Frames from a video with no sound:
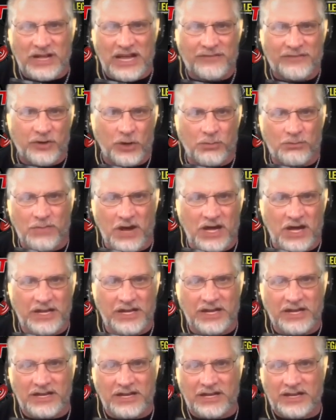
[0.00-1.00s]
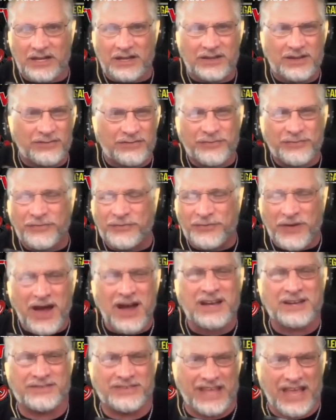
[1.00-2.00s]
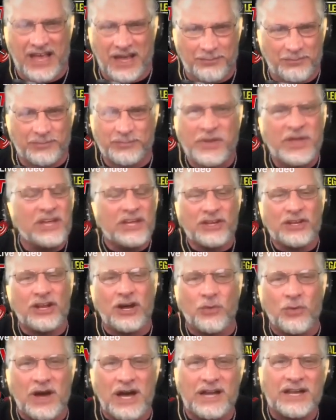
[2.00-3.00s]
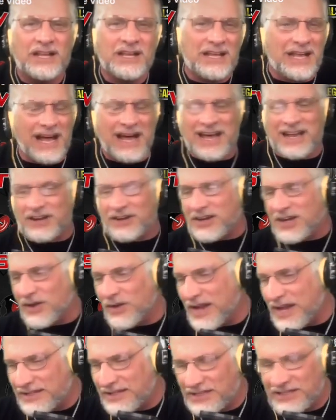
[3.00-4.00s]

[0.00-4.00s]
complaining they don't have no money. And uh, fuck them. You know what?